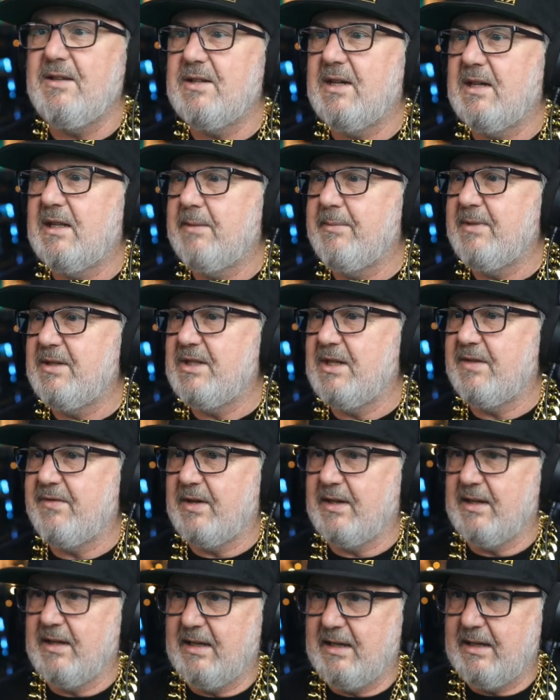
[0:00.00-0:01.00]
let me see if
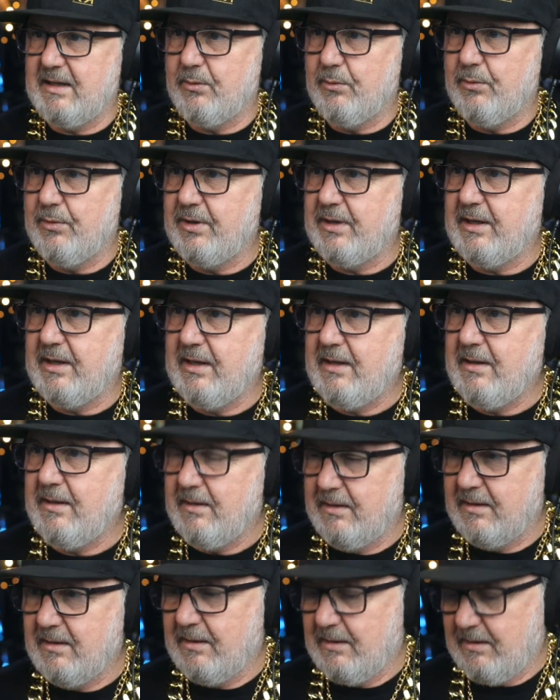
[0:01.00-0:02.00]
I can get it working.
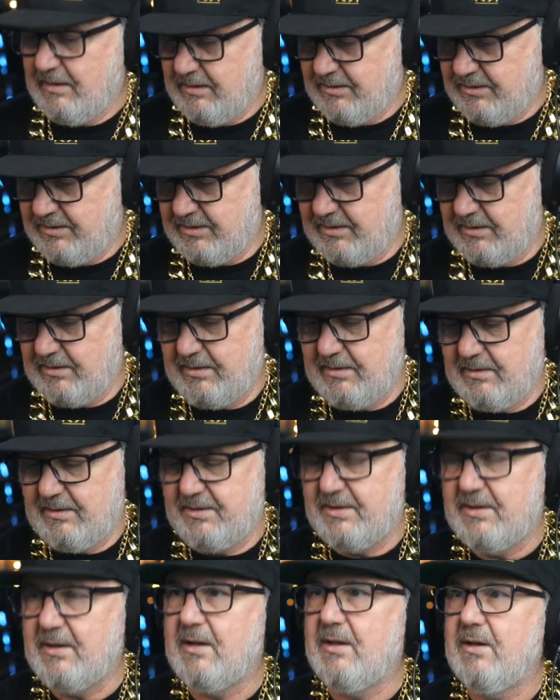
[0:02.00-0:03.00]
So
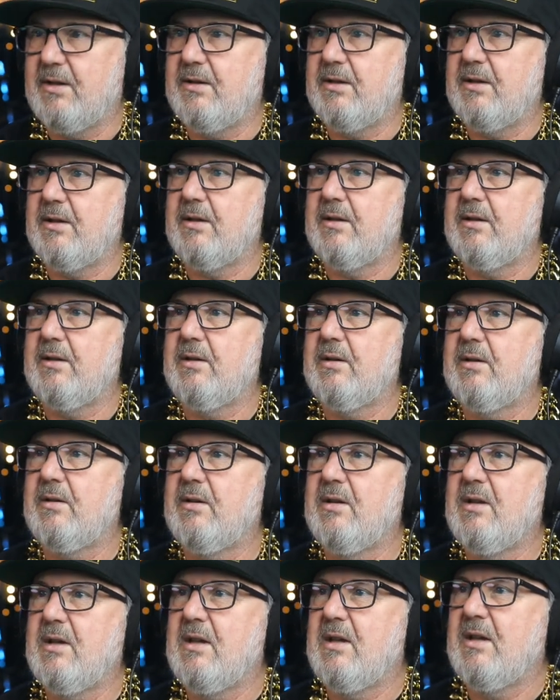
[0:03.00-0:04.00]
let's go to,
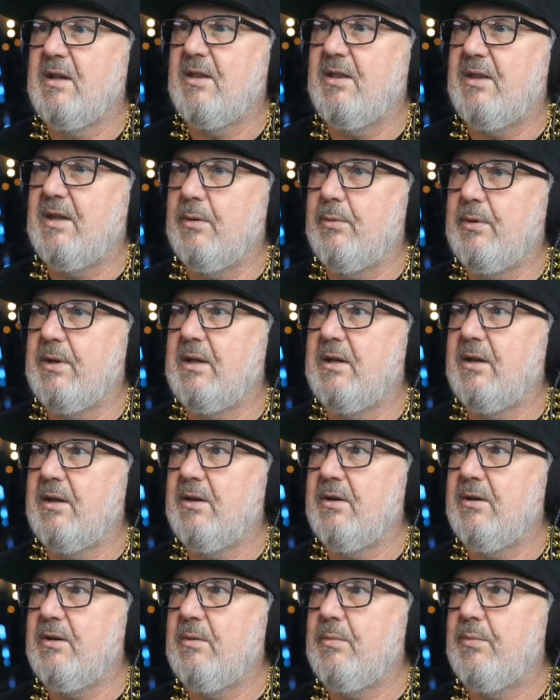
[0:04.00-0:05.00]
there we
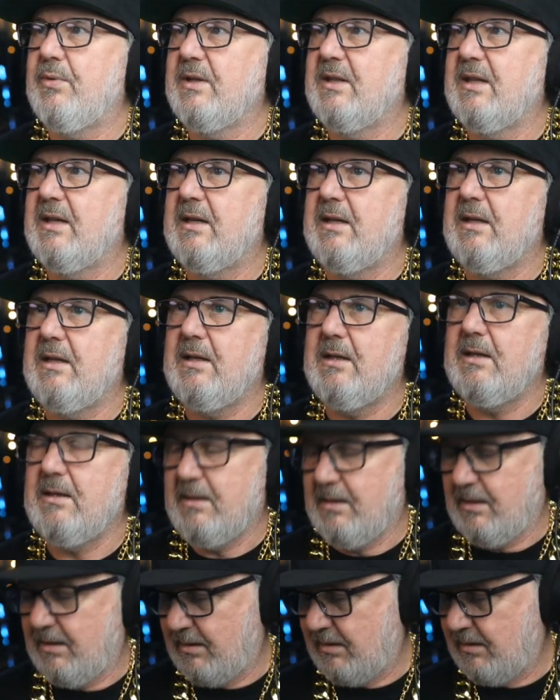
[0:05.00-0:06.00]
go, bring that
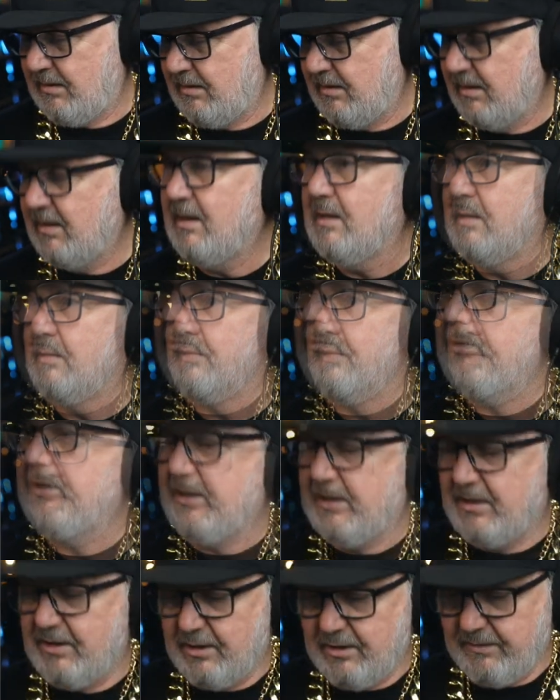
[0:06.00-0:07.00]
in, bring
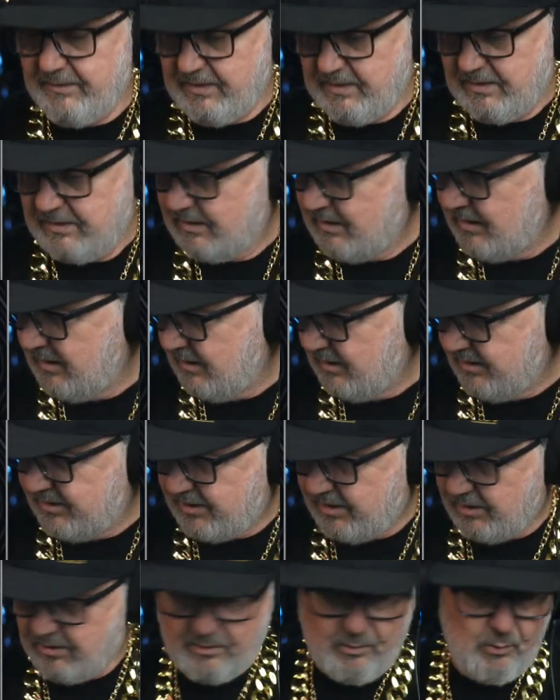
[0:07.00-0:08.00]
that over.
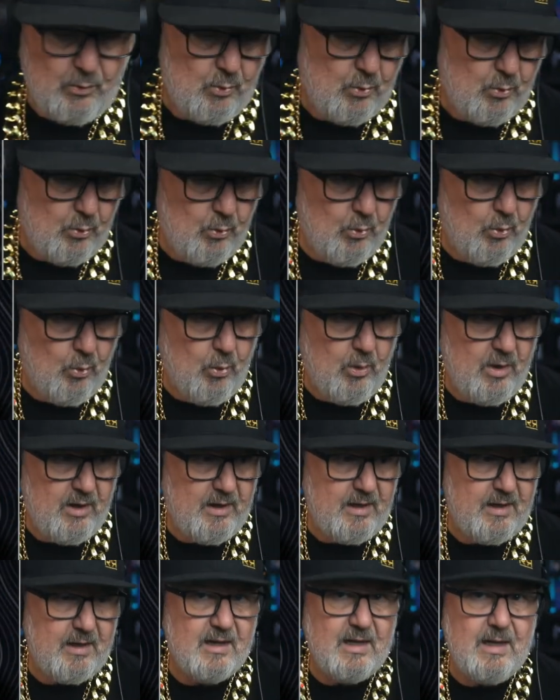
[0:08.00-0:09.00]
So
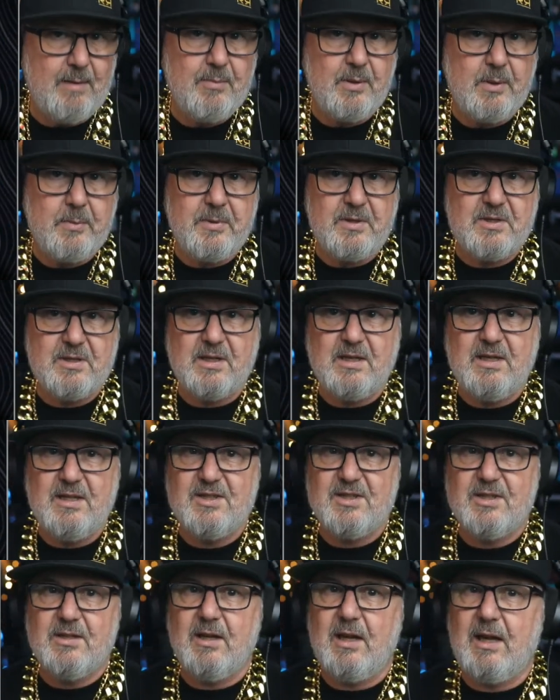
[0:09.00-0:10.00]
why are
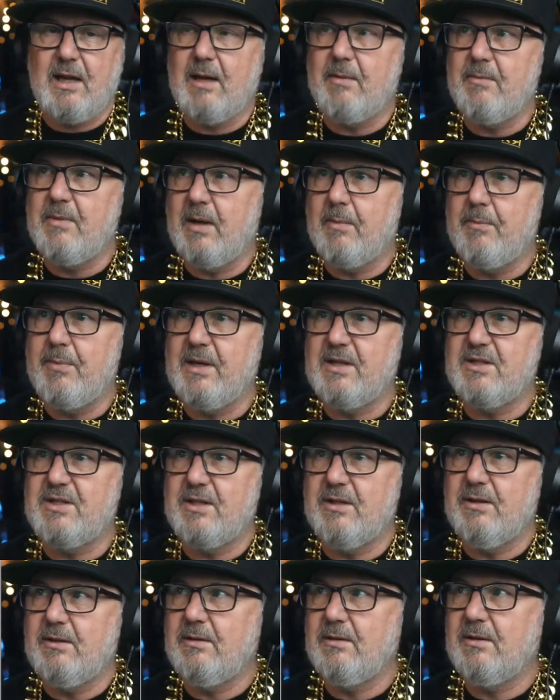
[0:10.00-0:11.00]
MPPTs a big
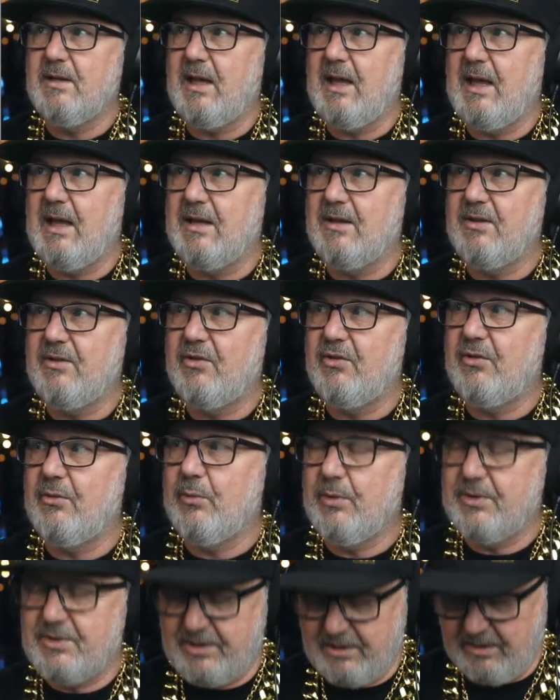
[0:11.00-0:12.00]
deal, and
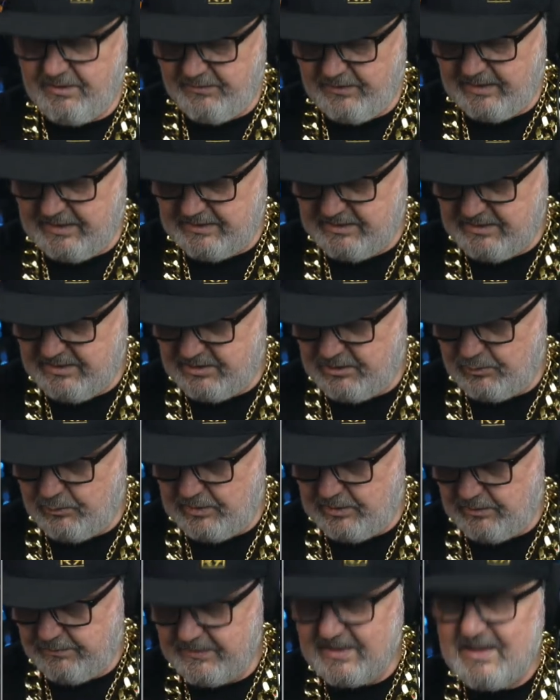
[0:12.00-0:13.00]
what's the advantage?
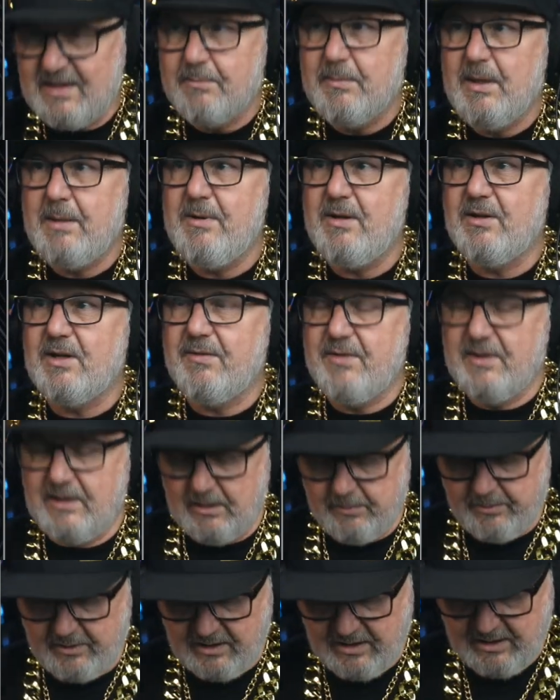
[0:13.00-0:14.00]
Well, maybe I'll give you a
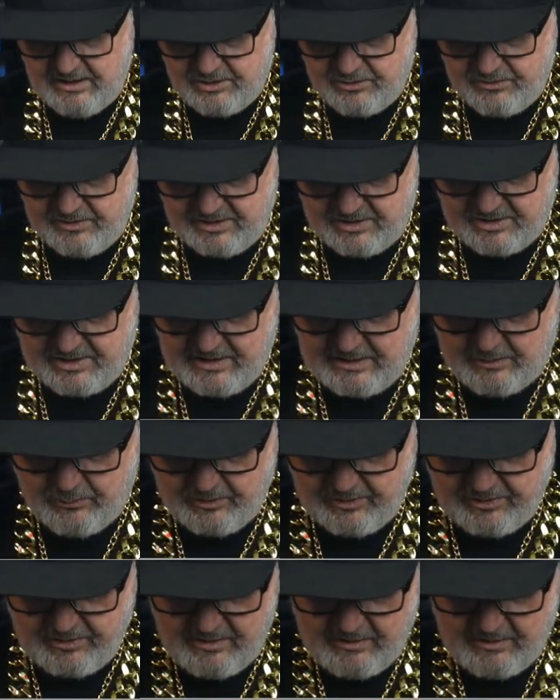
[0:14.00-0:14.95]
little bit of history to start with.